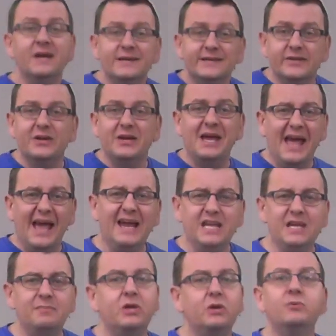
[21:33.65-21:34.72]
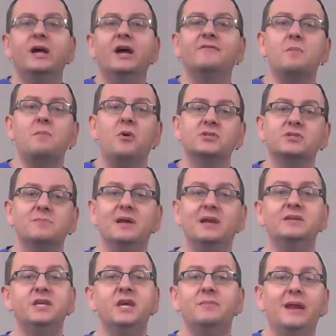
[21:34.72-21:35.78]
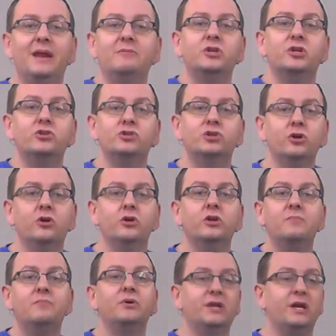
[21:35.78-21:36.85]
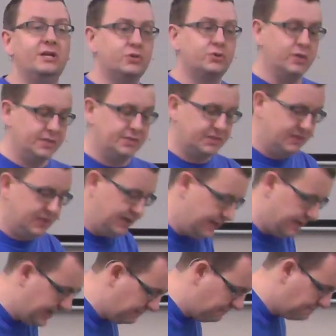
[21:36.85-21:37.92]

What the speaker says: so that anybody would have the possibility of being able to turn and put their trust in him.